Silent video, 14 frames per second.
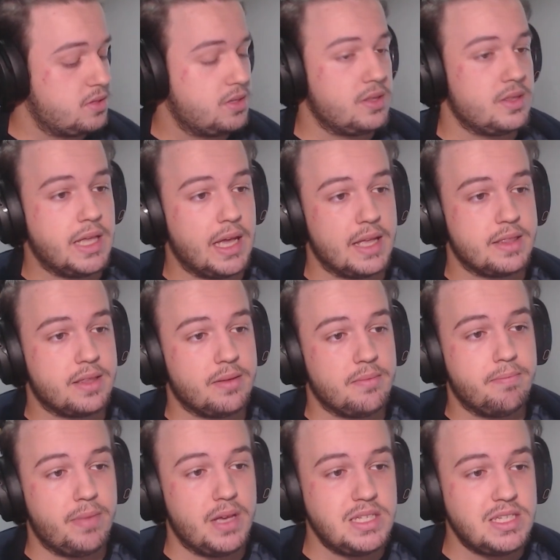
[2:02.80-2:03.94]
that
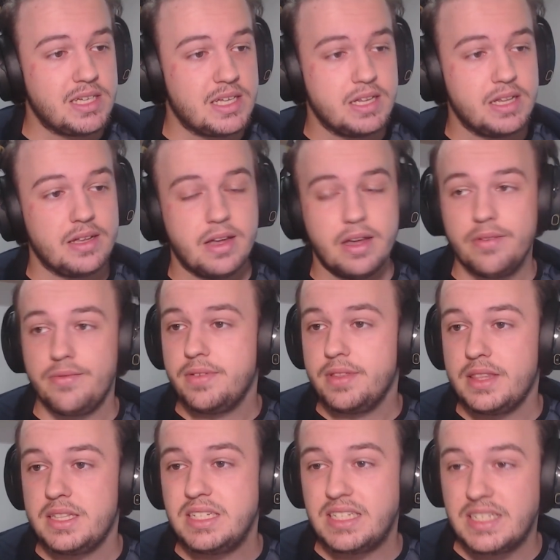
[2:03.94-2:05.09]
basically have
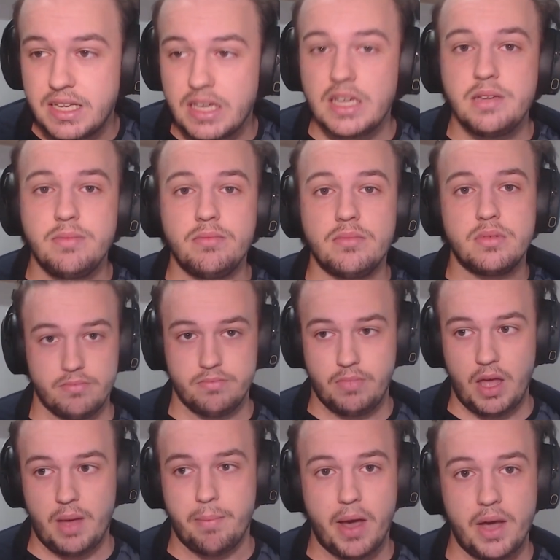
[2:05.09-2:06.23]
the same
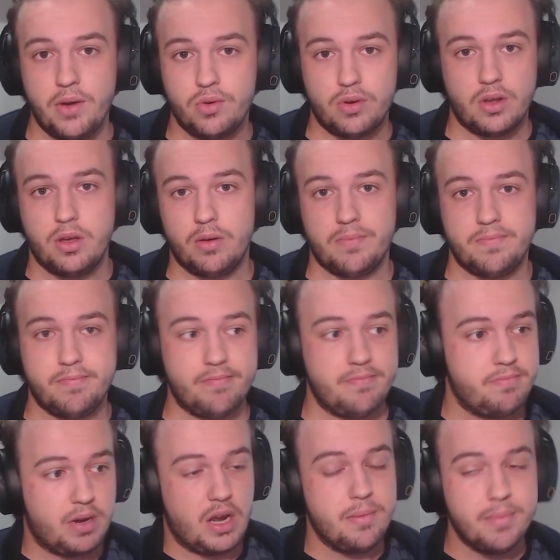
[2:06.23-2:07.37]
amount of
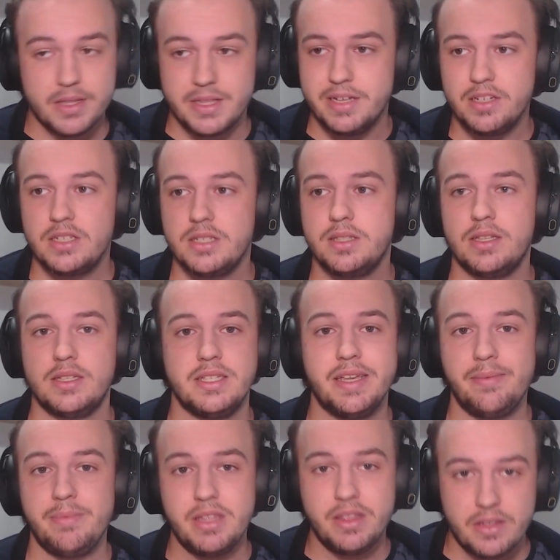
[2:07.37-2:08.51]
parameters, the same
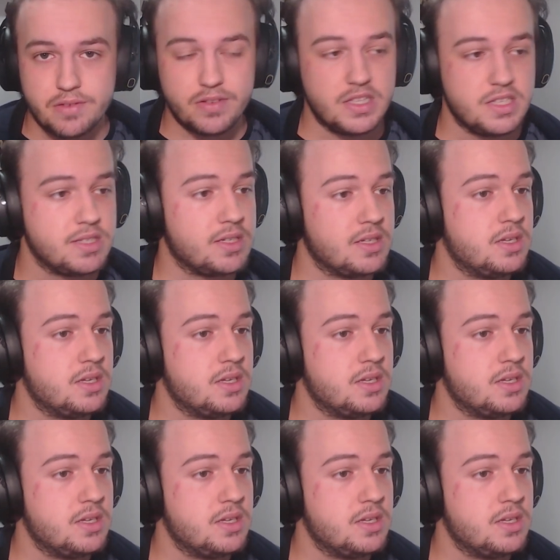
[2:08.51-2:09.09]
interface,